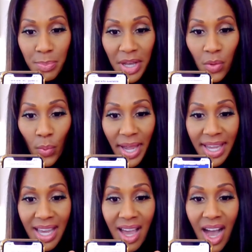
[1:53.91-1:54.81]
By the
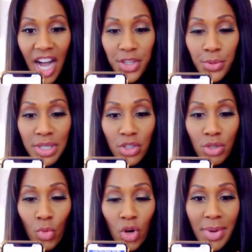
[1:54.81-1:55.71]
way, uh, you can
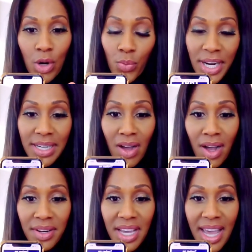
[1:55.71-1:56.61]
learn more about
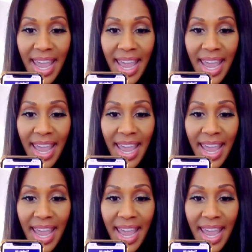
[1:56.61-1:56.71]
radon